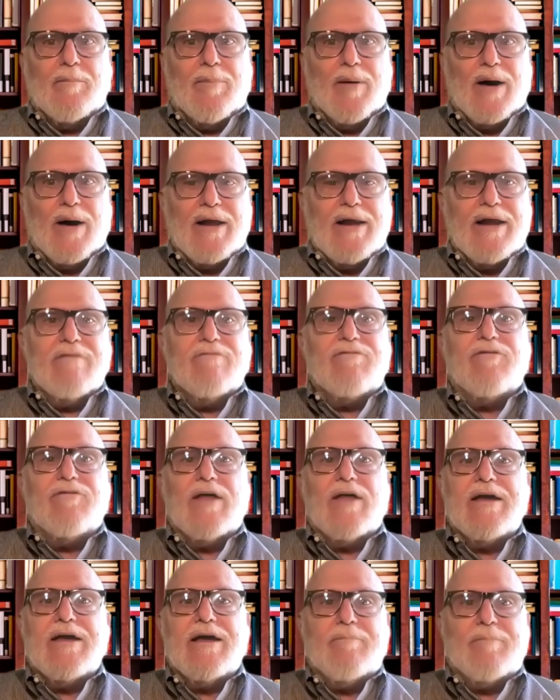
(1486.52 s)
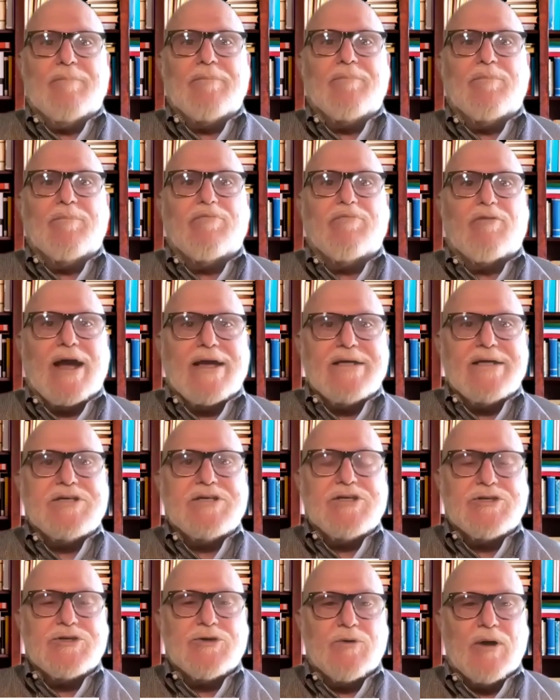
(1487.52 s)
but
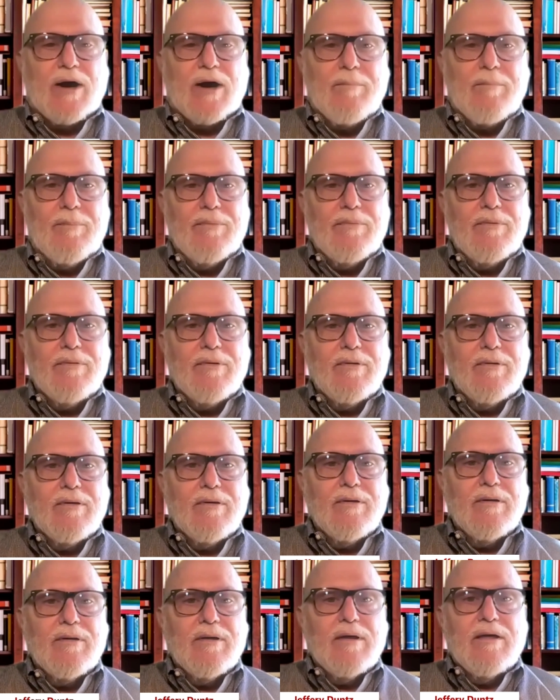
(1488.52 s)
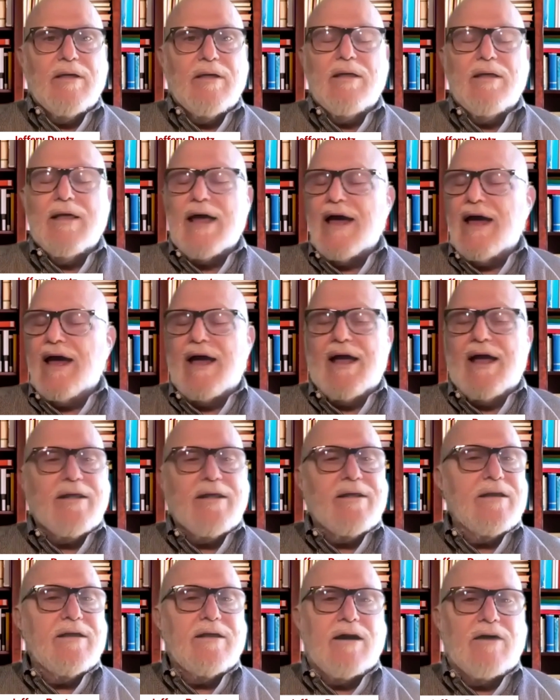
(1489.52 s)
prices are up.
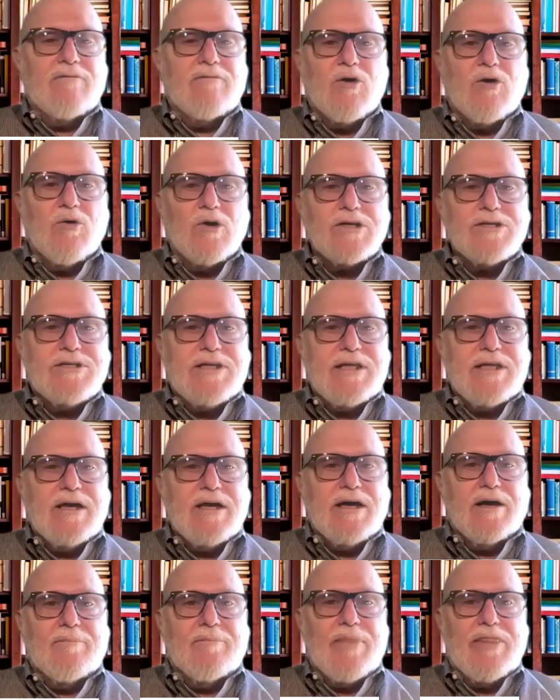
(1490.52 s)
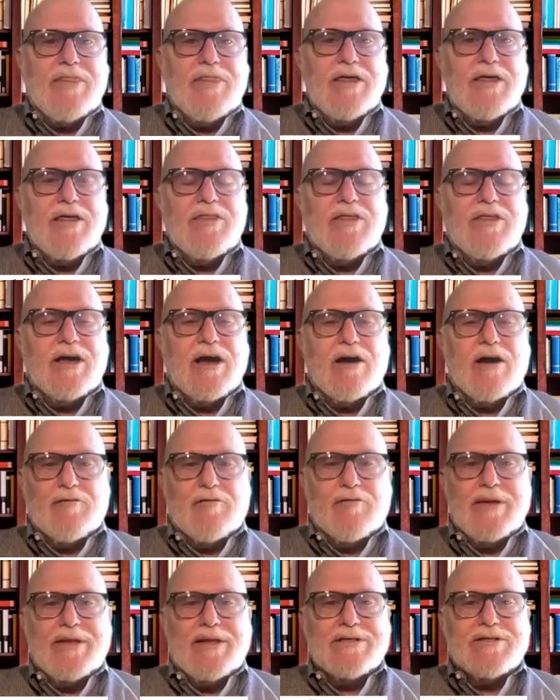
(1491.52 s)
And of course, the
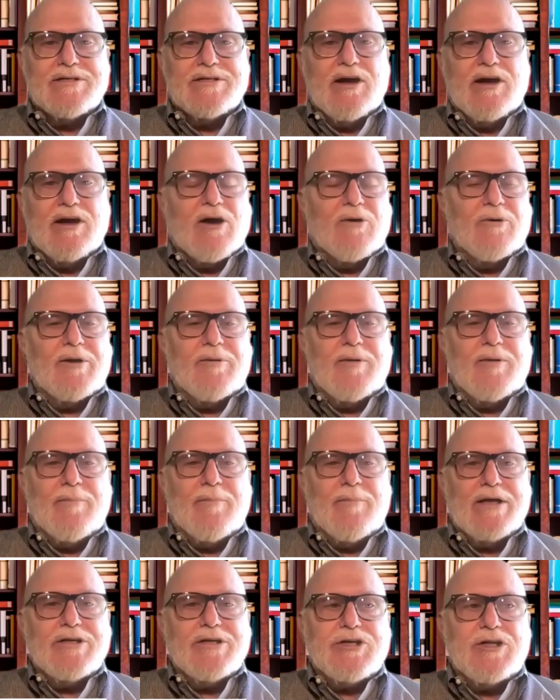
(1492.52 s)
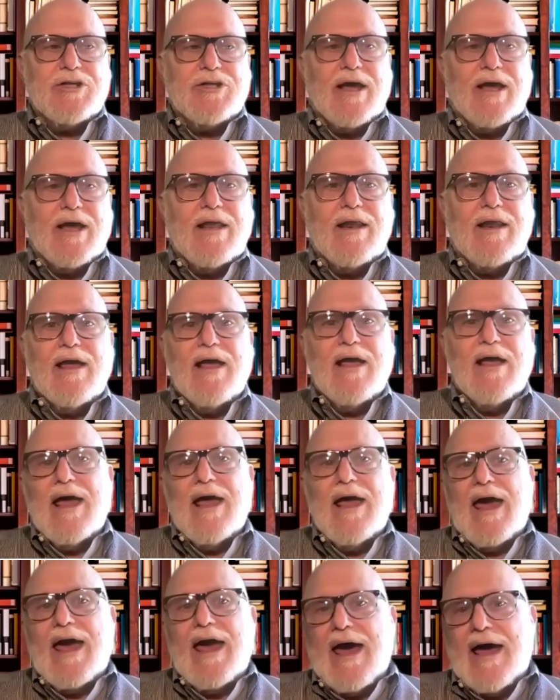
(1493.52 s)
government is going to mention that.
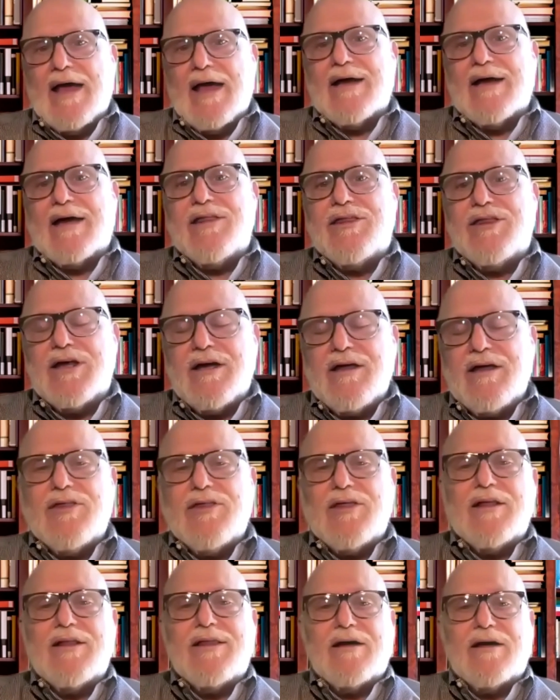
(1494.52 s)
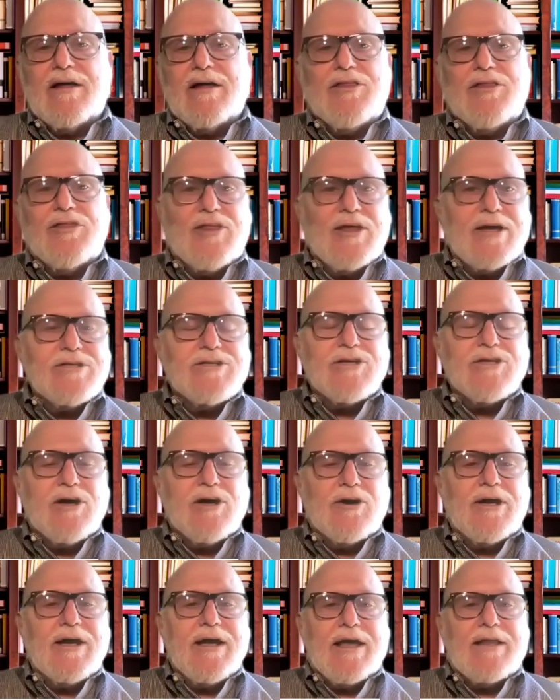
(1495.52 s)
And I think that things are
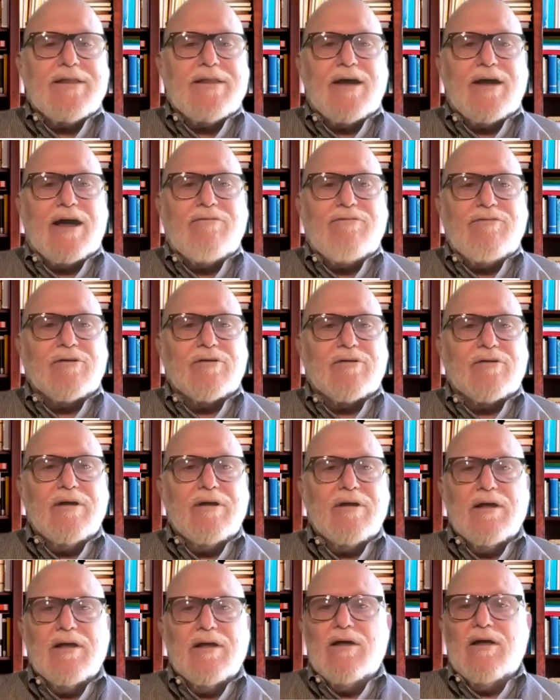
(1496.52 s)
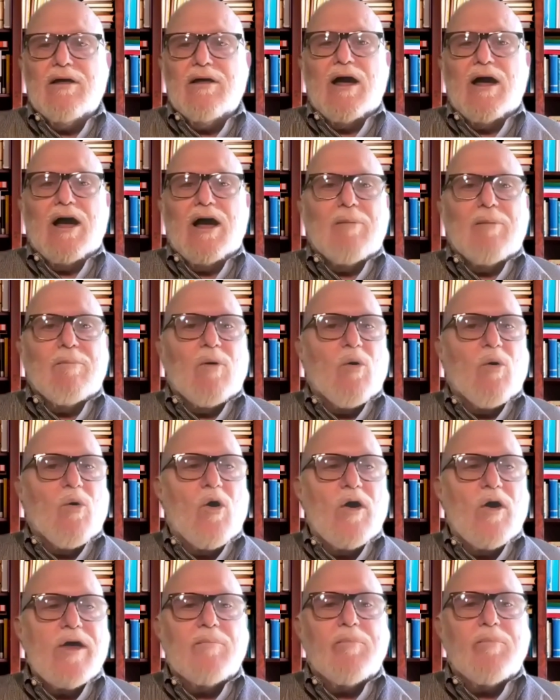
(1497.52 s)
going to get tougher.
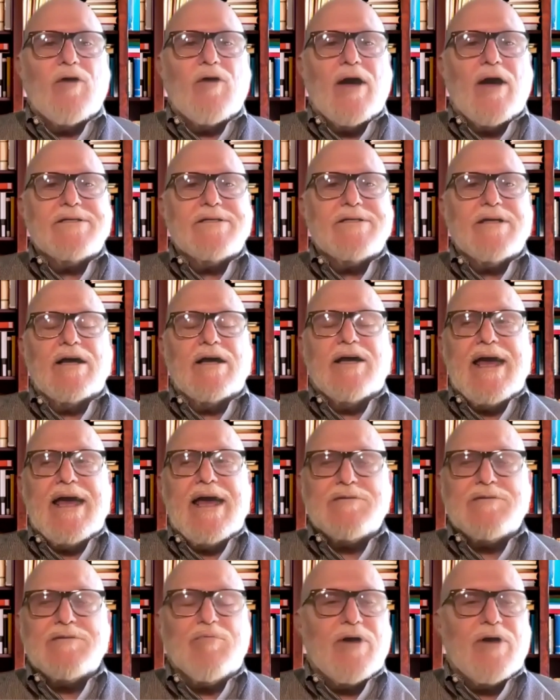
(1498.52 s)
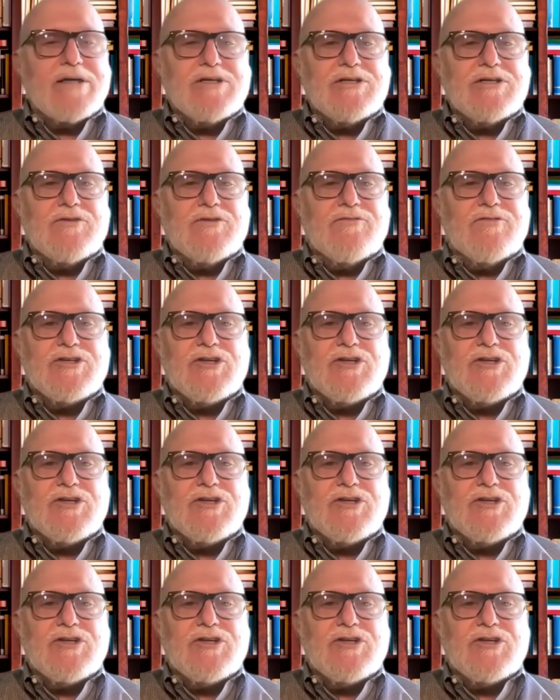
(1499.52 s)
Gas prices have